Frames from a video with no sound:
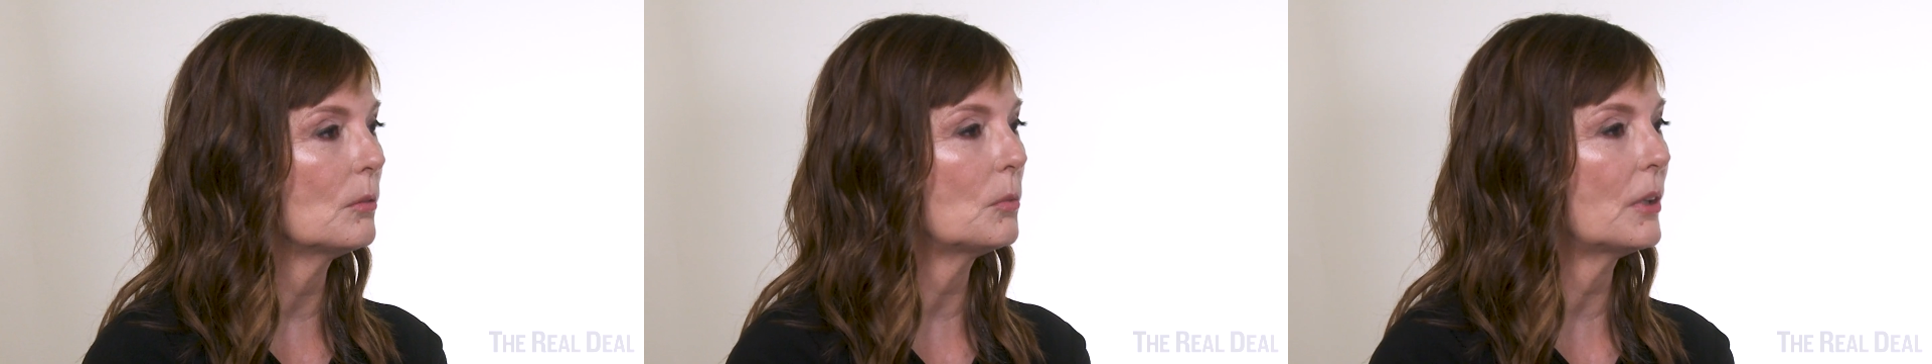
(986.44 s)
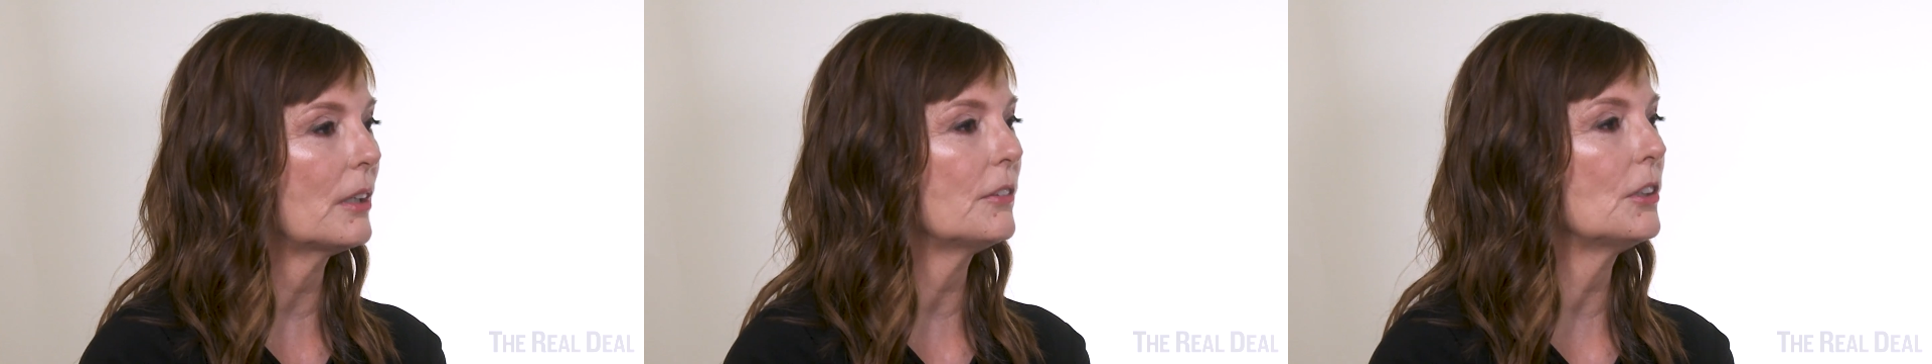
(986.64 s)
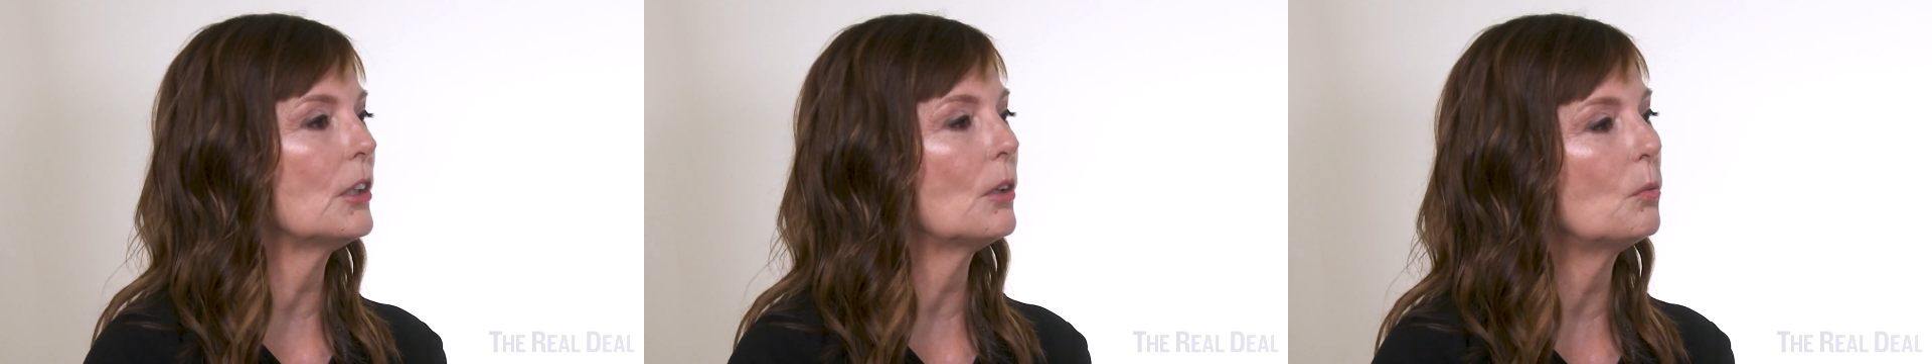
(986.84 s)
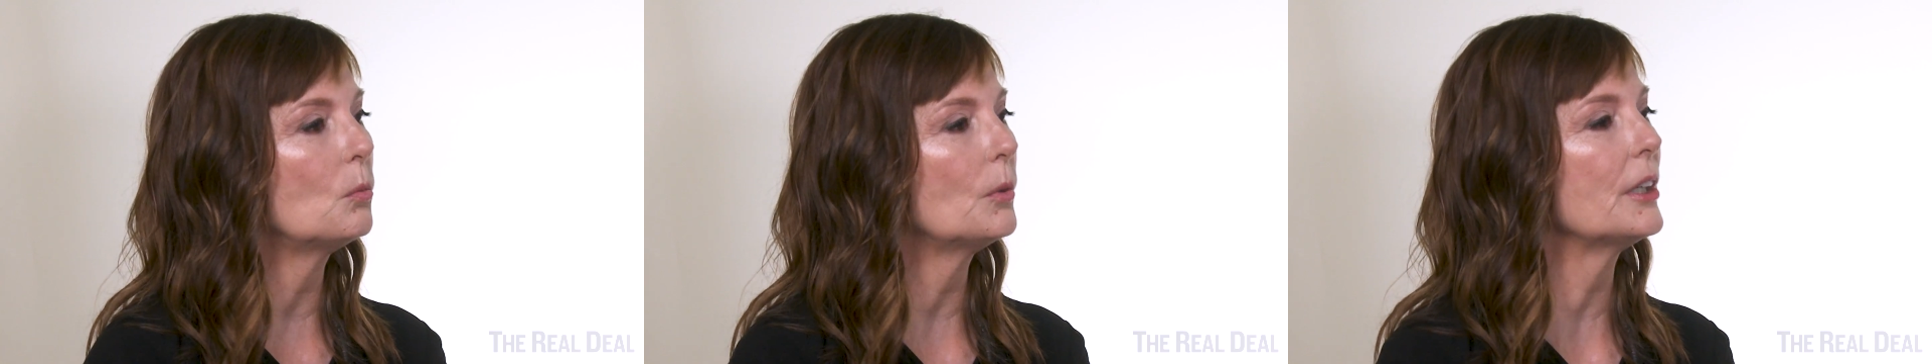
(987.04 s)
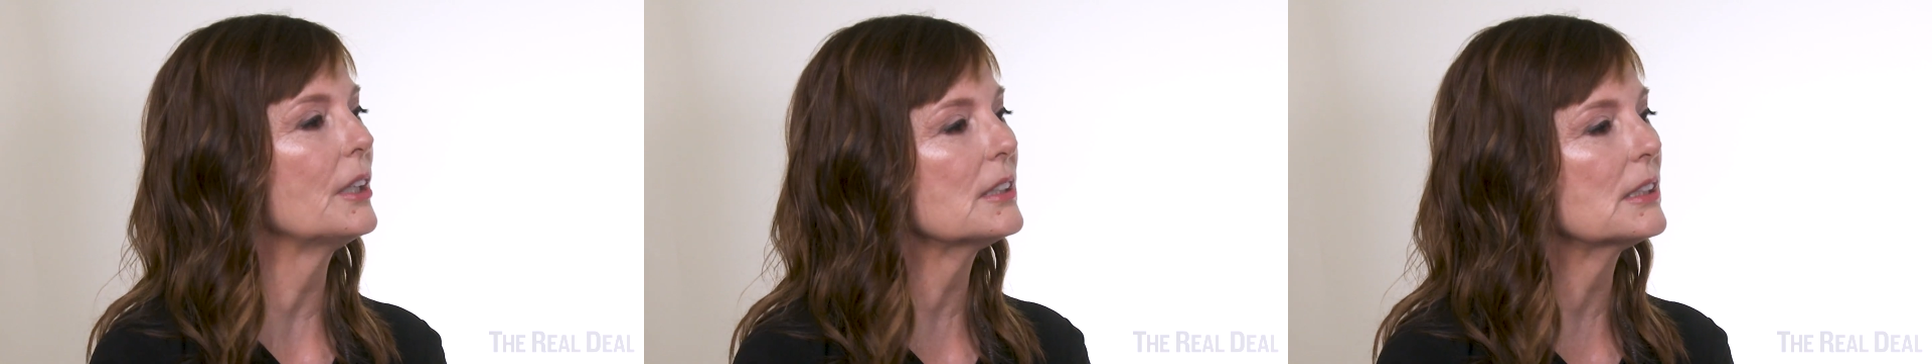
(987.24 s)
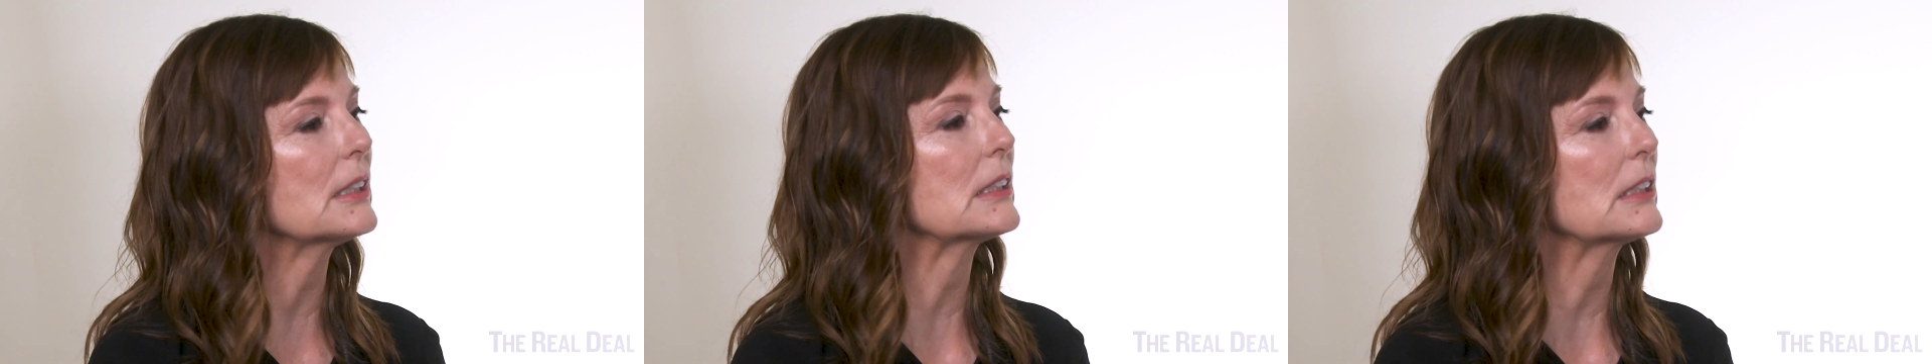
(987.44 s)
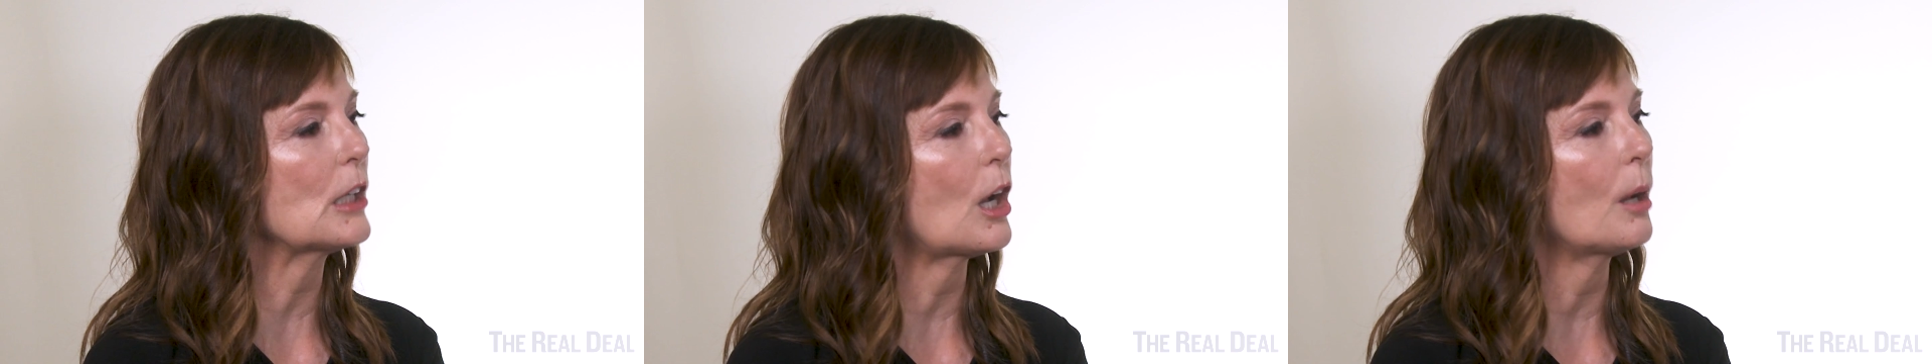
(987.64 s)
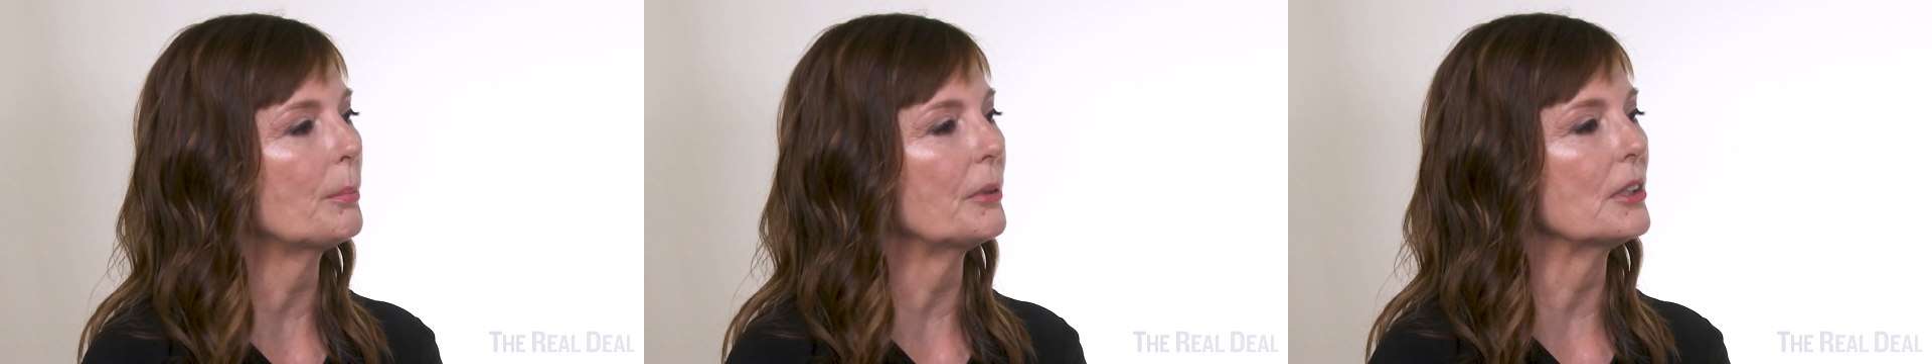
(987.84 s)
then what, when is it
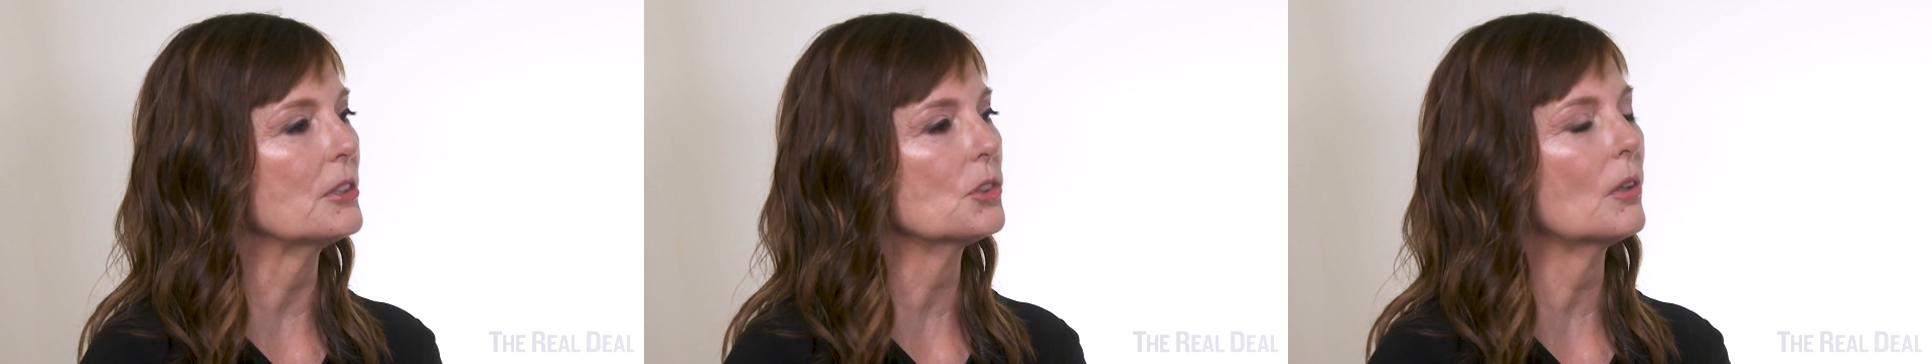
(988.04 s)
stopping?